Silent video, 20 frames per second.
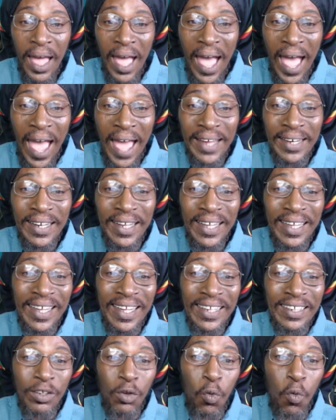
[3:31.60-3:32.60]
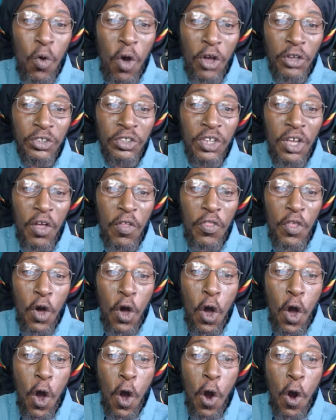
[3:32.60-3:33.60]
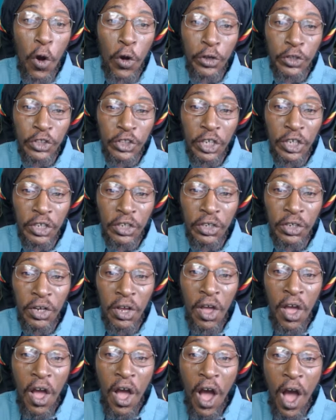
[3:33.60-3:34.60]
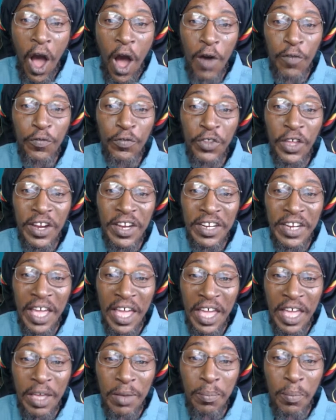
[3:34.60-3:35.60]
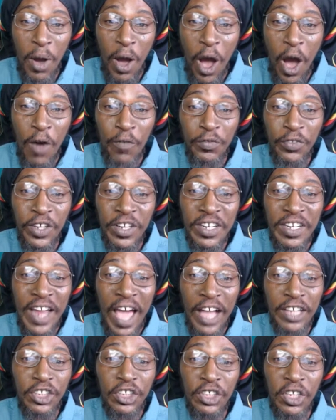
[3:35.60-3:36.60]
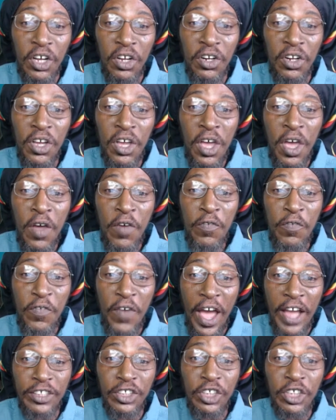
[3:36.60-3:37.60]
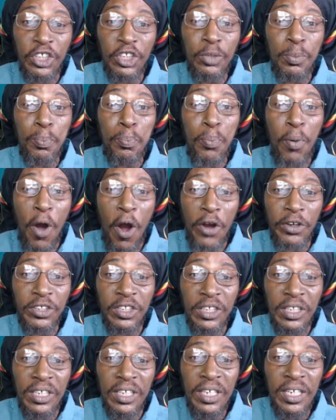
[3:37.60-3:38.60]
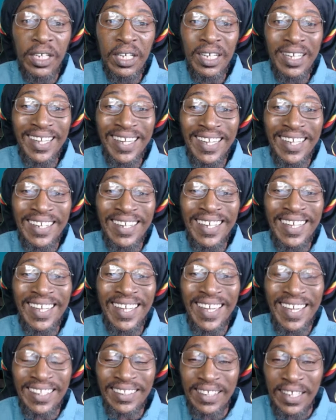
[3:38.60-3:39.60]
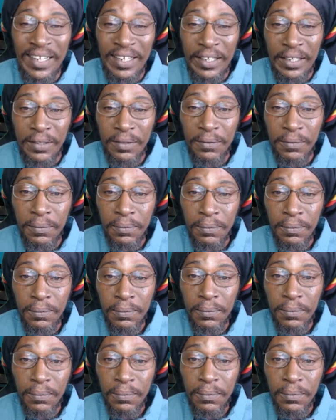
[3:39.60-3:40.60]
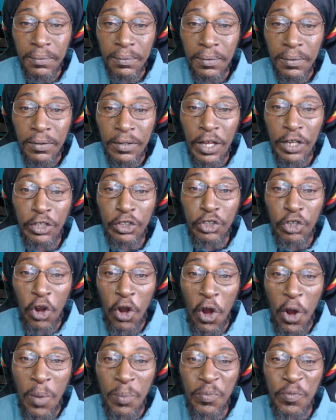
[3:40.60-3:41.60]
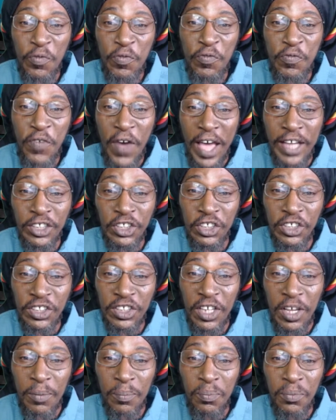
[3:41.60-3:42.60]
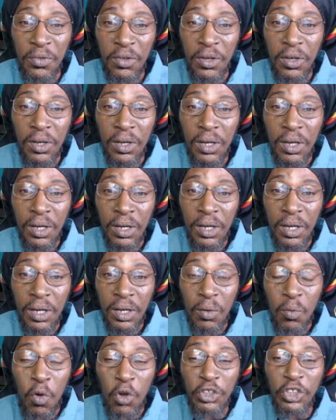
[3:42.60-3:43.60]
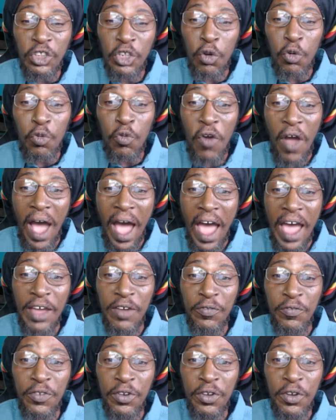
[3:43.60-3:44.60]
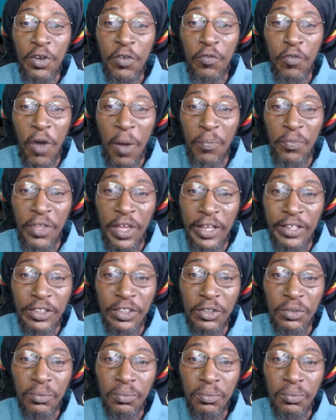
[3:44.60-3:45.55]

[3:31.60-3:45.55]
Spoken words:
And it was the origin of the name of the National Fascist Party in Italy. The term fascism was derived from this.